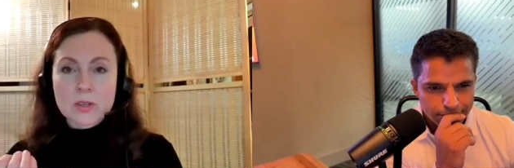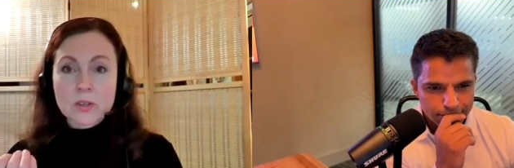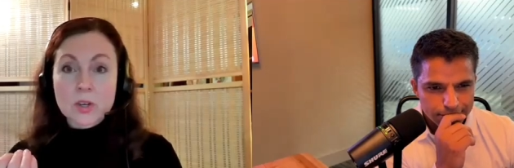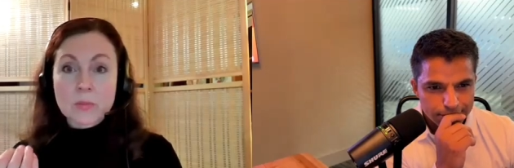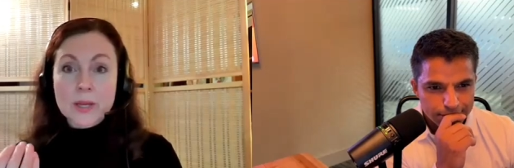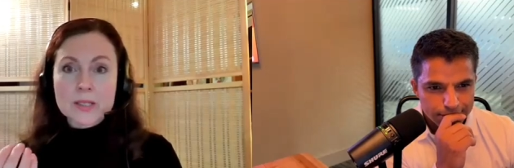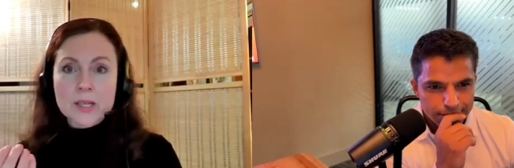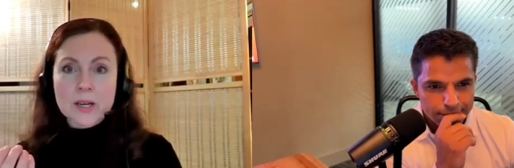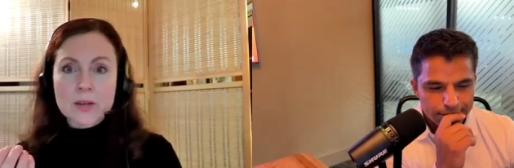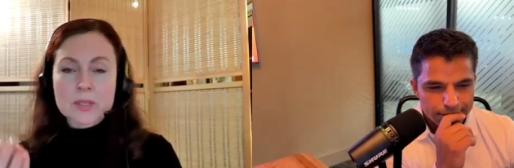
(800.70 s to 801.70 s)
Speaker 1: You know, many
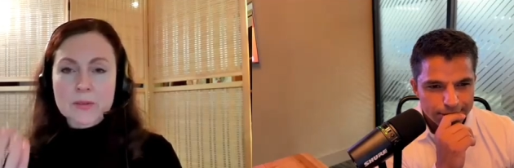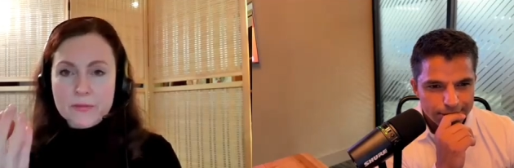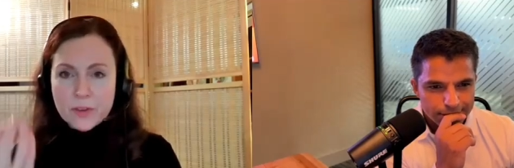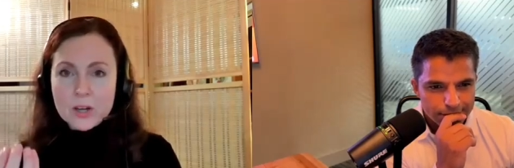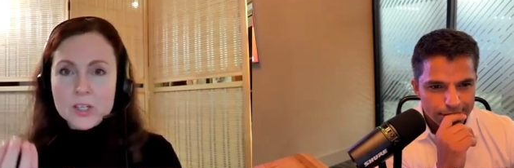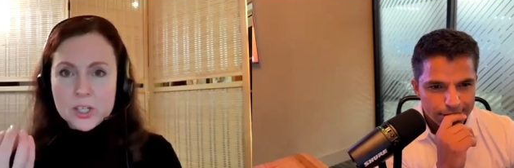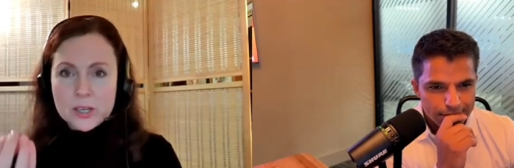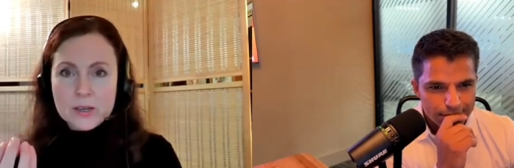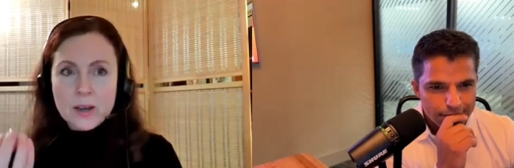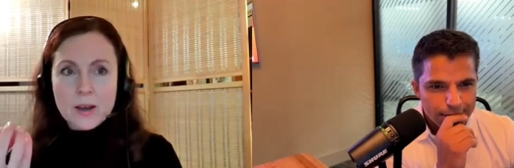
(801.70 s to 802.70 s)
times the
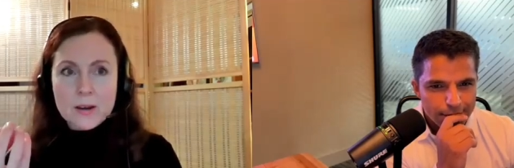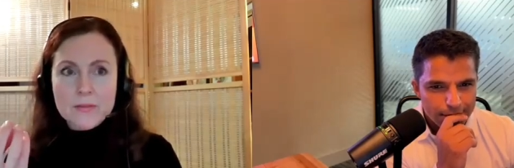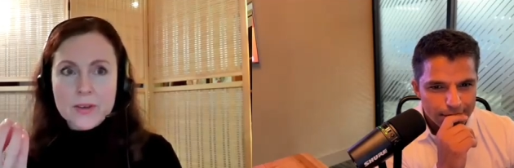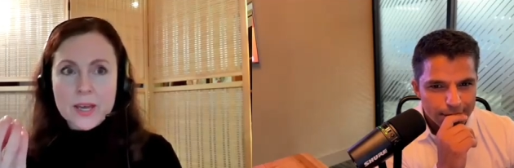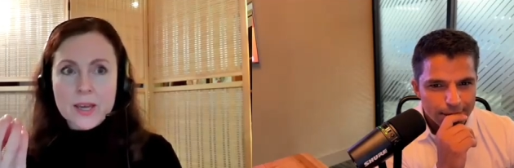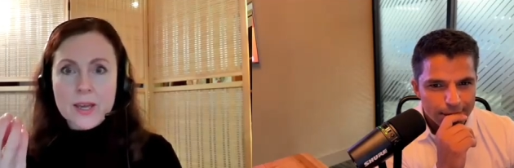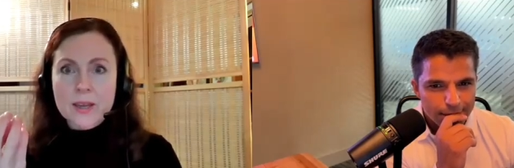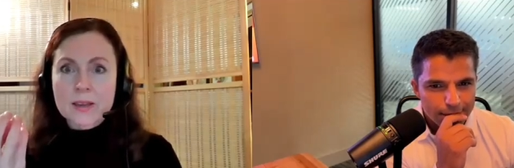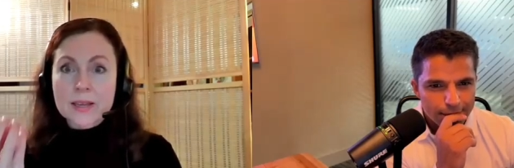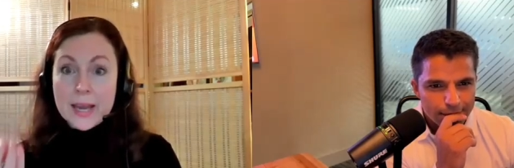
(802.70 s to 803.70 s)
function of
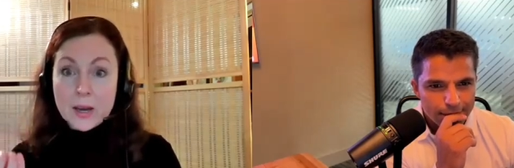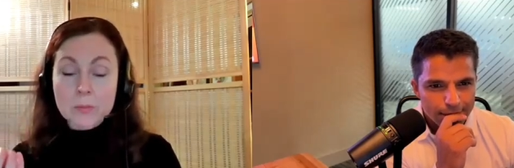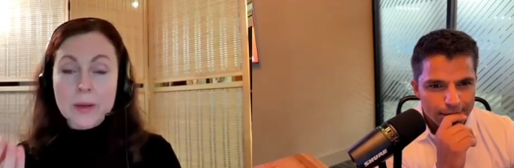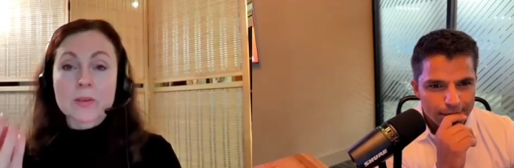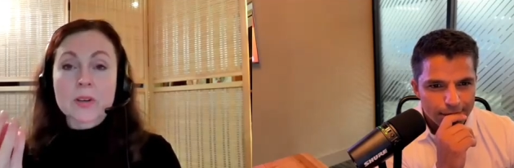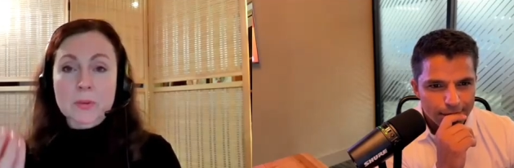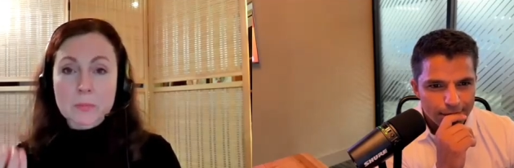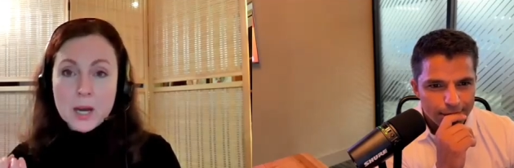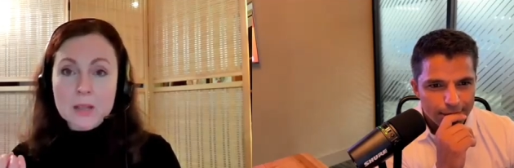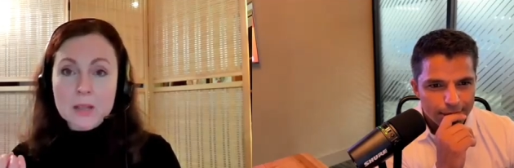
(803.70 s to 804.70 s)
a compound of a
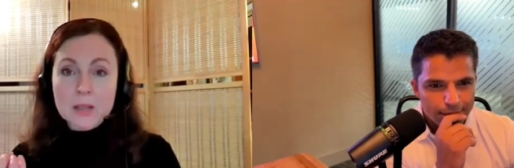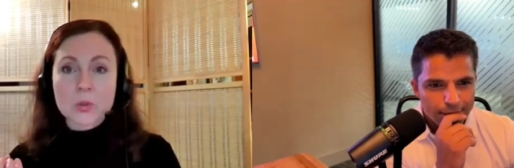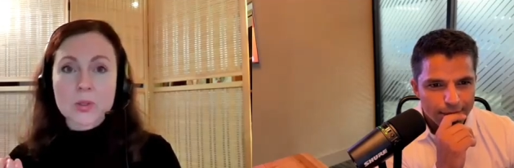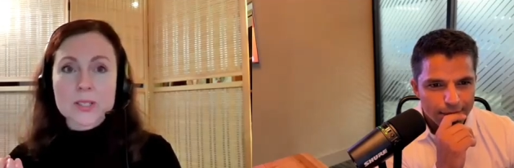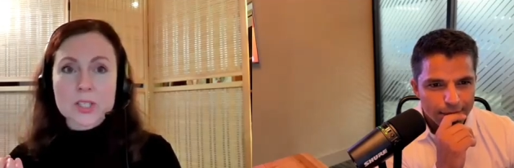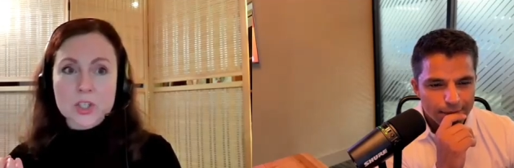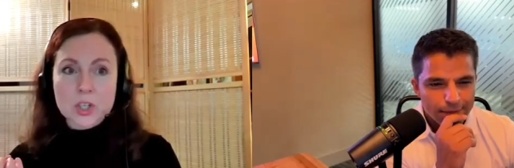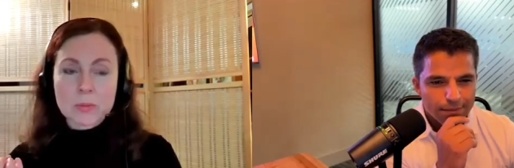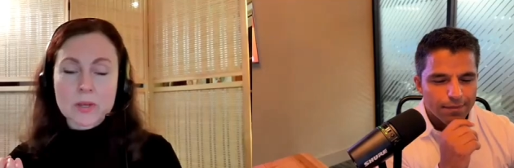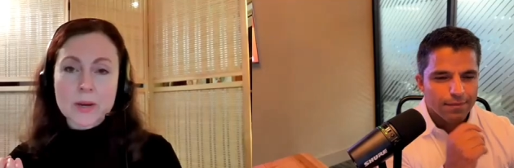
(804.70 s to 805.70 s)
molecule is
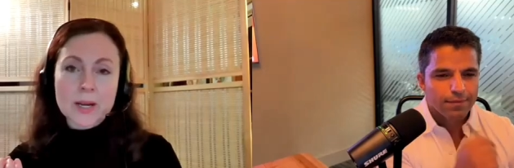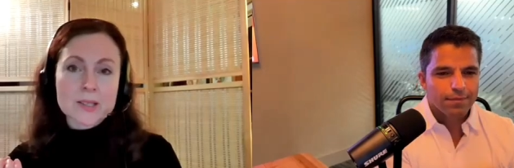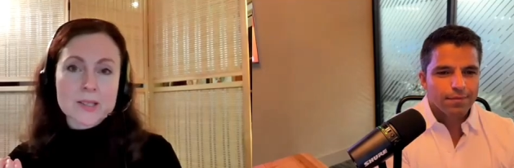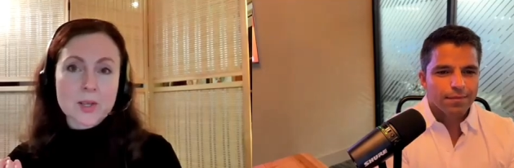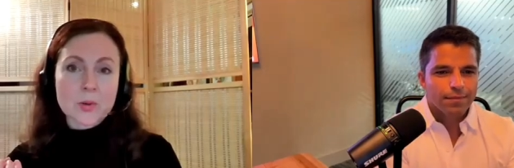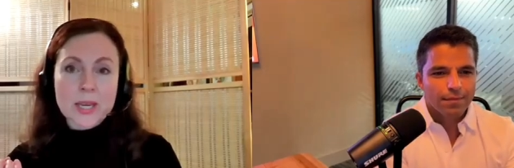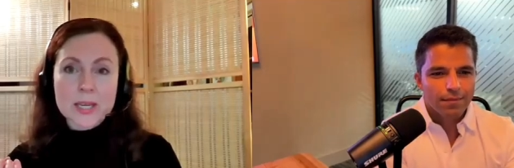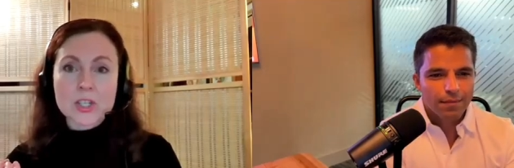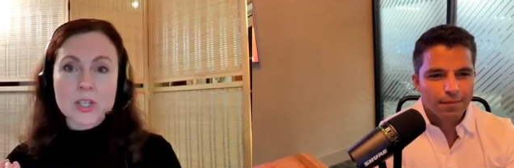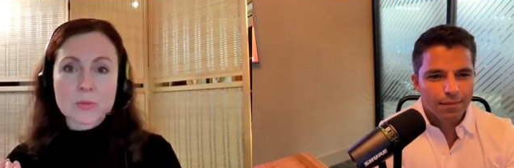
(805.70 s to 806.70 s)
determined by its
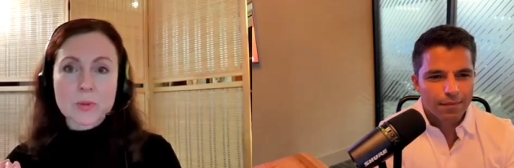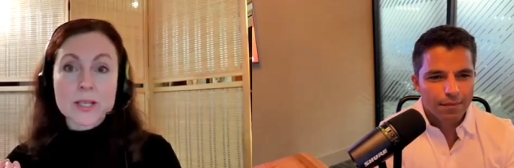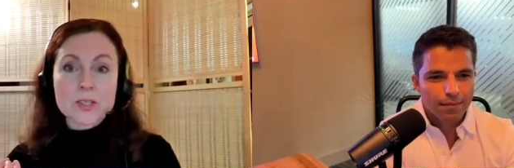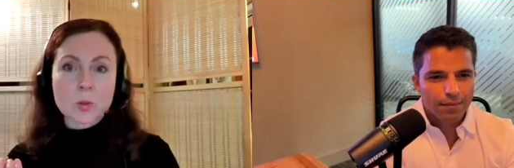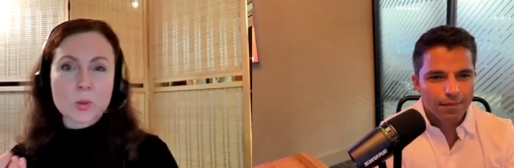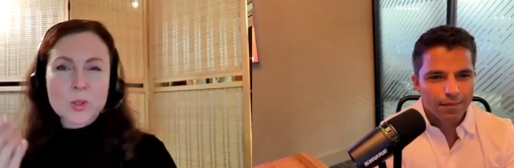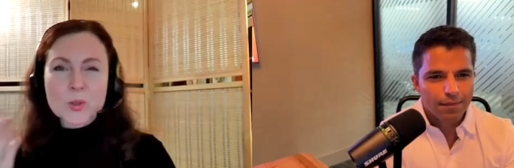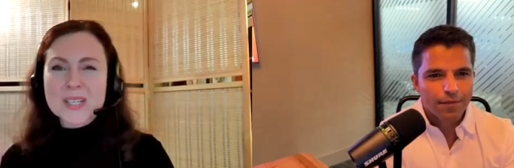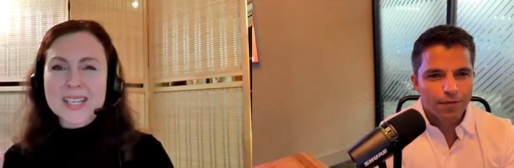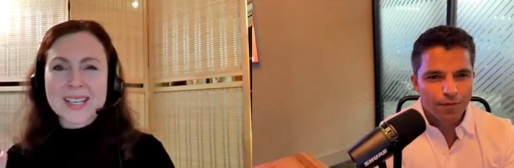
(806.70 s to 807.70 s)
location, right? So
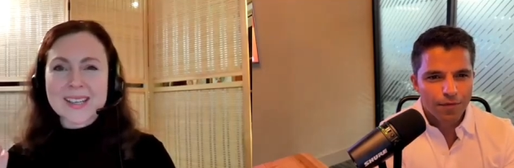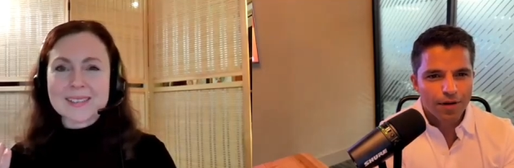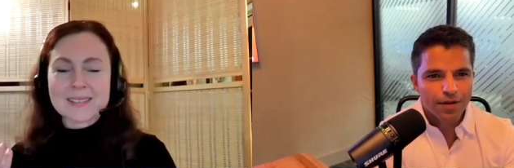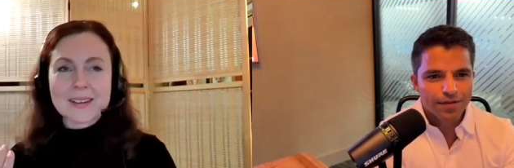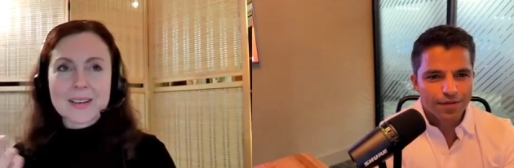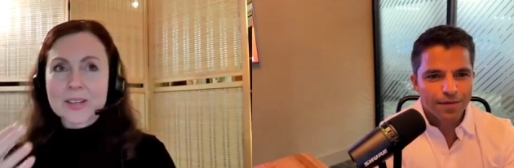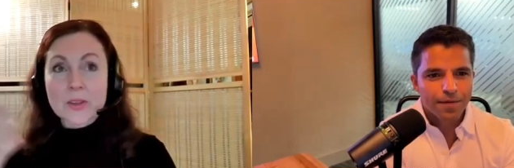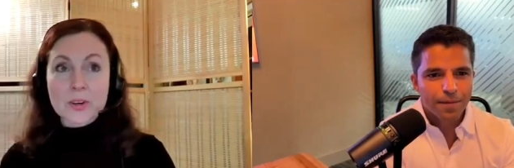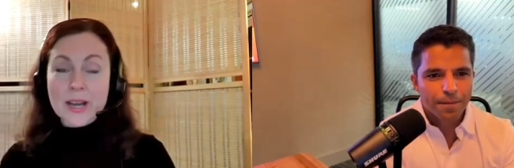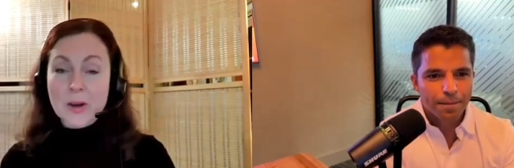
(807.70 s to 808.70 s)
lutein,
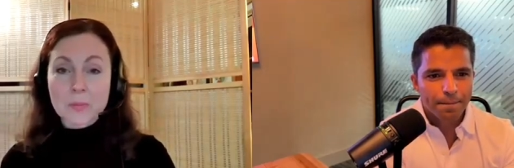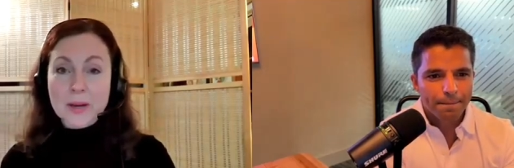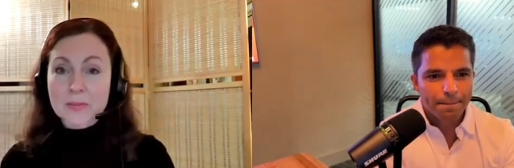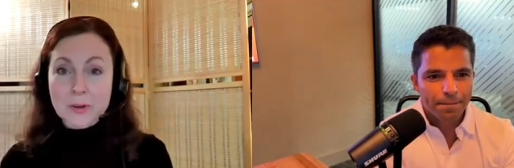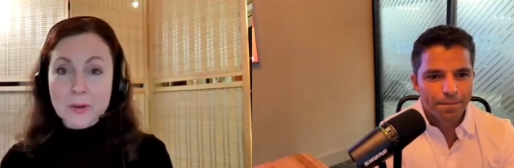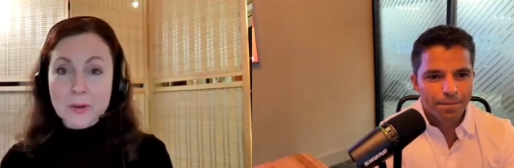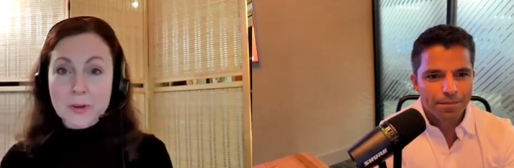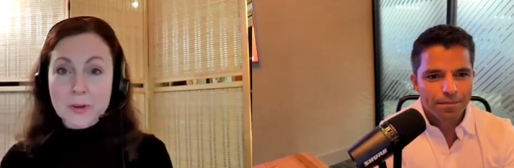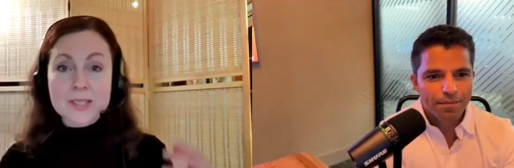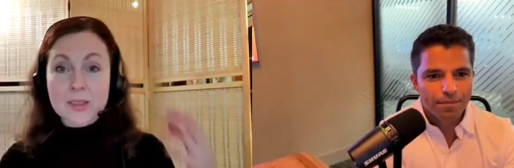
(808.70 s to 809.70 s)
another compound from
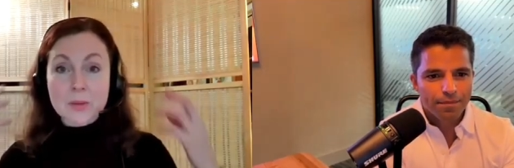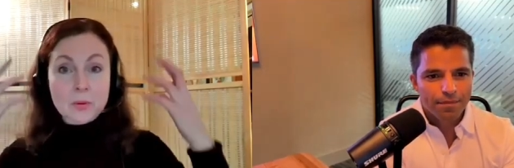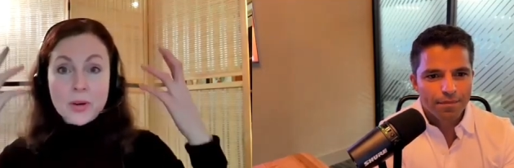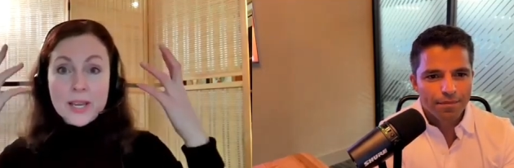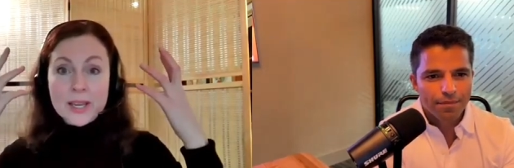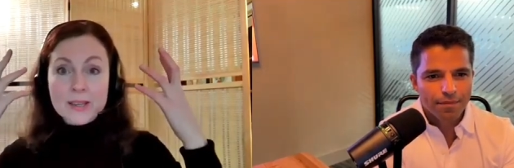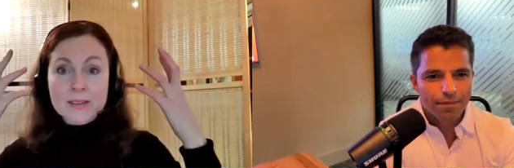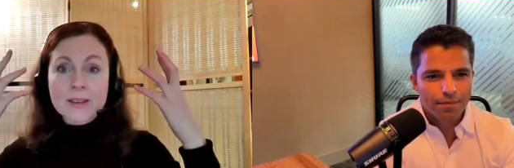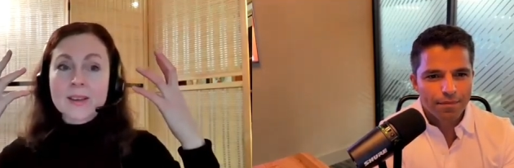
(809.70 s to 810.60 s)
plants in the brain,